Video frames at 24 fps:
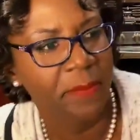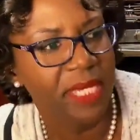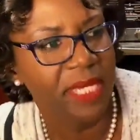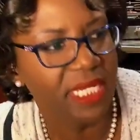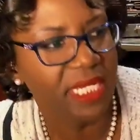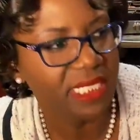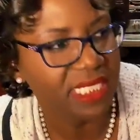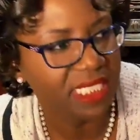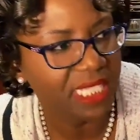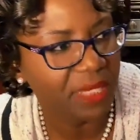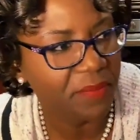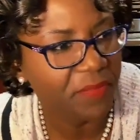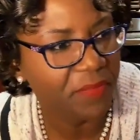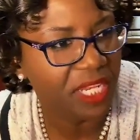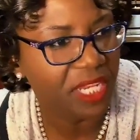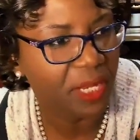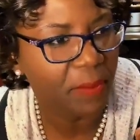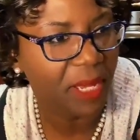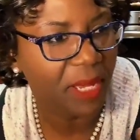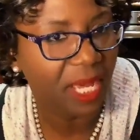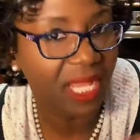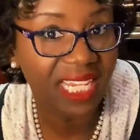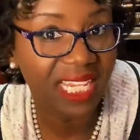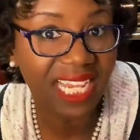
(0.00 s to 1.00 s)
because something
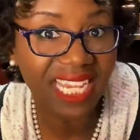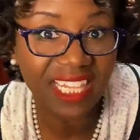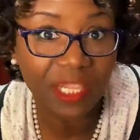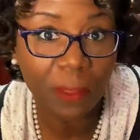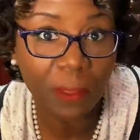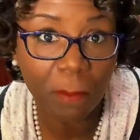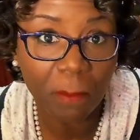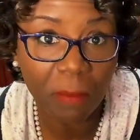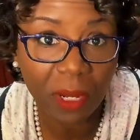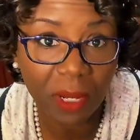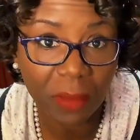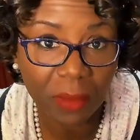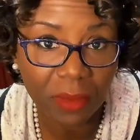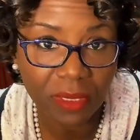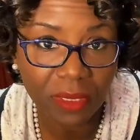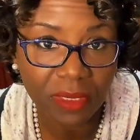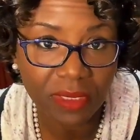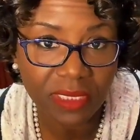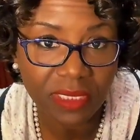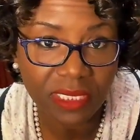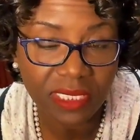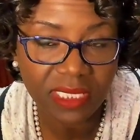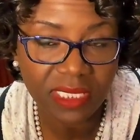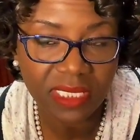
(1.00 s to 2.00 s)
about like the
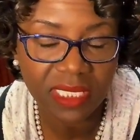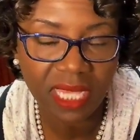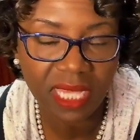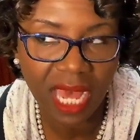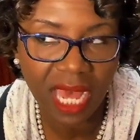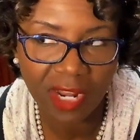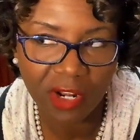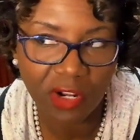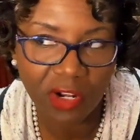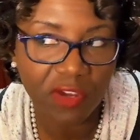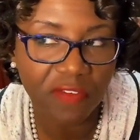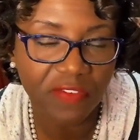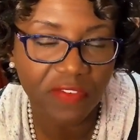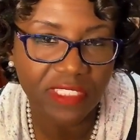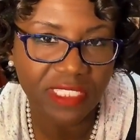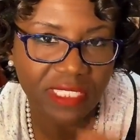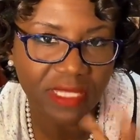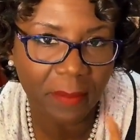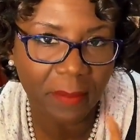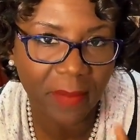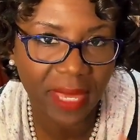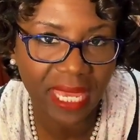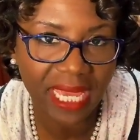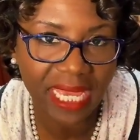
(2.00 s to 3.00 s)
bubbles, I don't know if
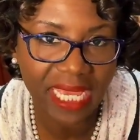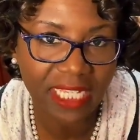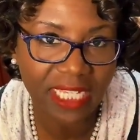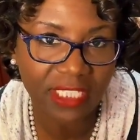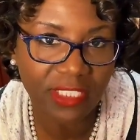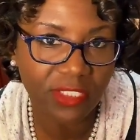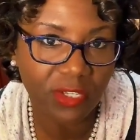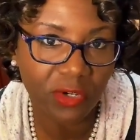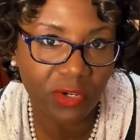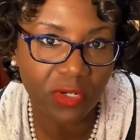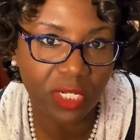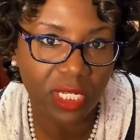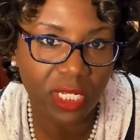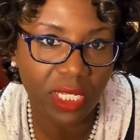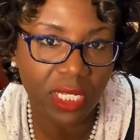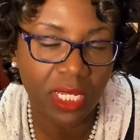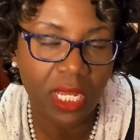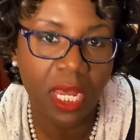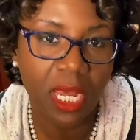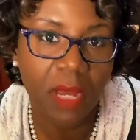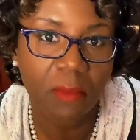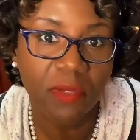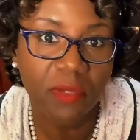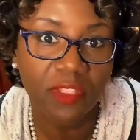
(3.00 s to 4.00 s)
it's the baking
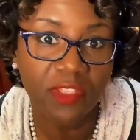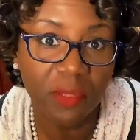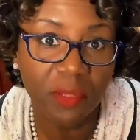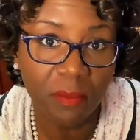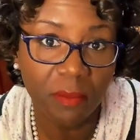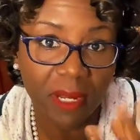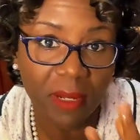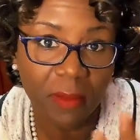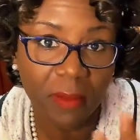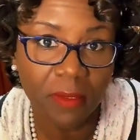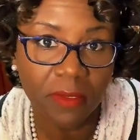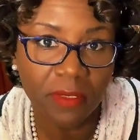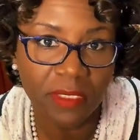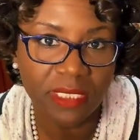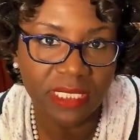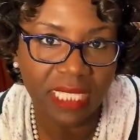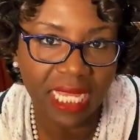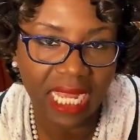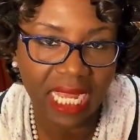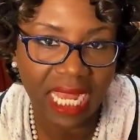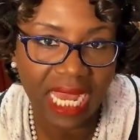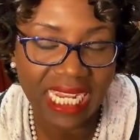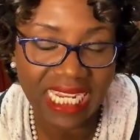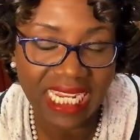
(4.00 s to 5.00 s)
soda, but the bubbles
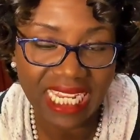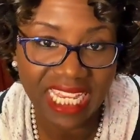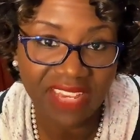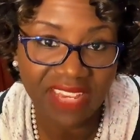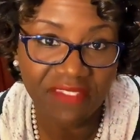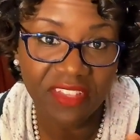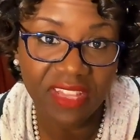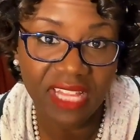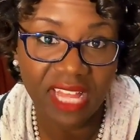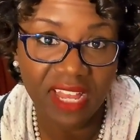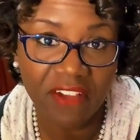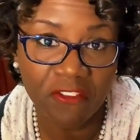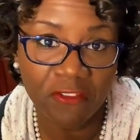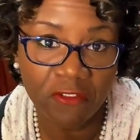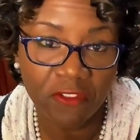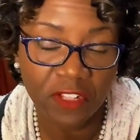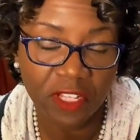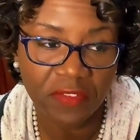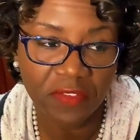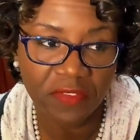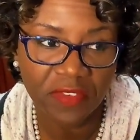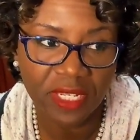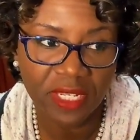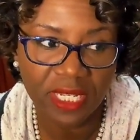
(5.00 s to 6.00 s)
that kind of give it that
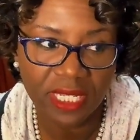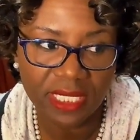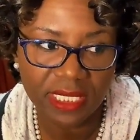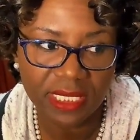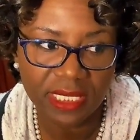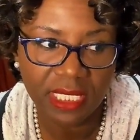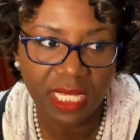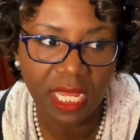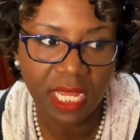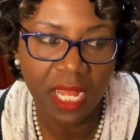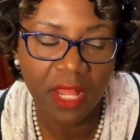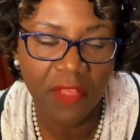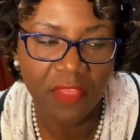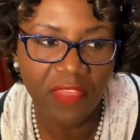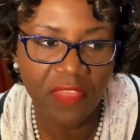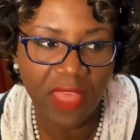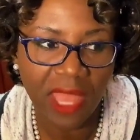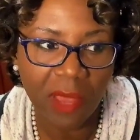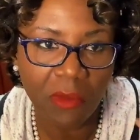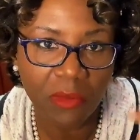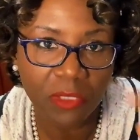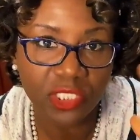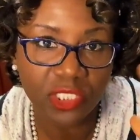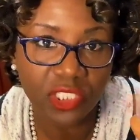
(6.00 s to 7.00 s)
fluffiness,
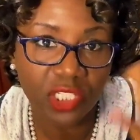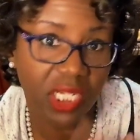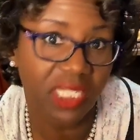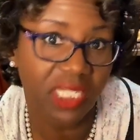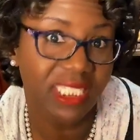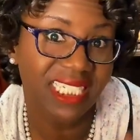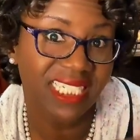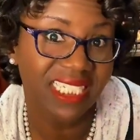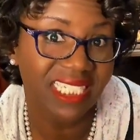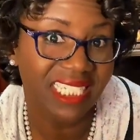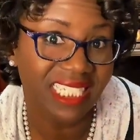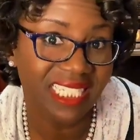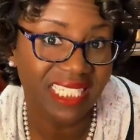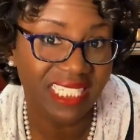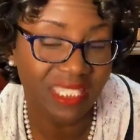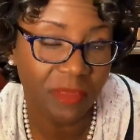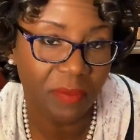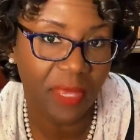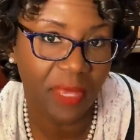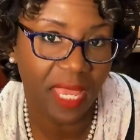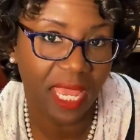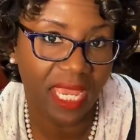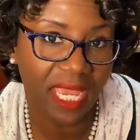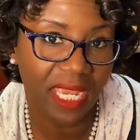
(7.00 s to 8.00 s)
they will start to
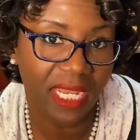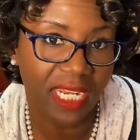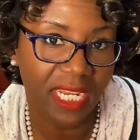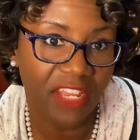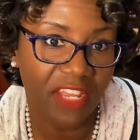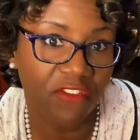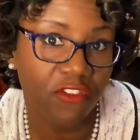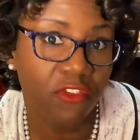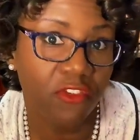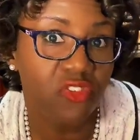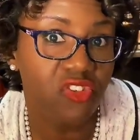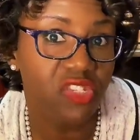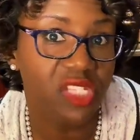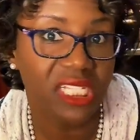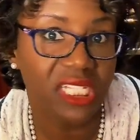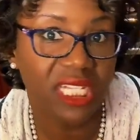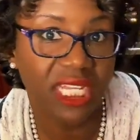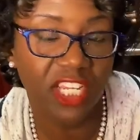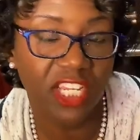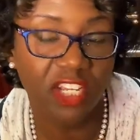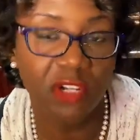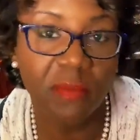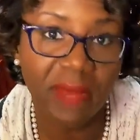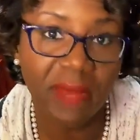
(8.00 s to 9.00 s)
dissipate if you just
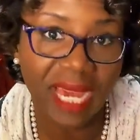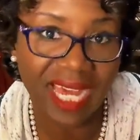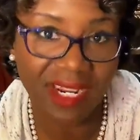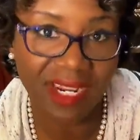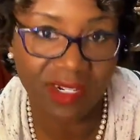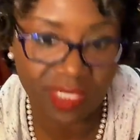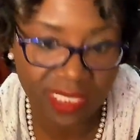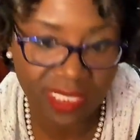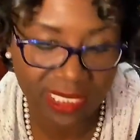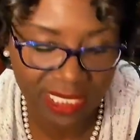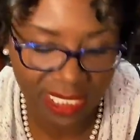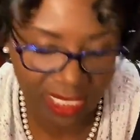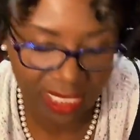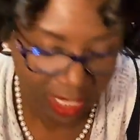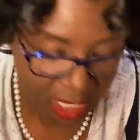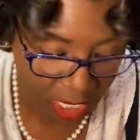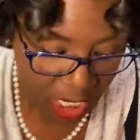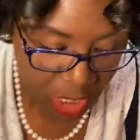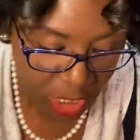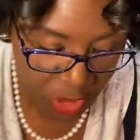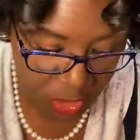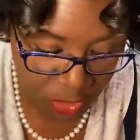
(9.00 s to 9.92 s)
let your batter sit.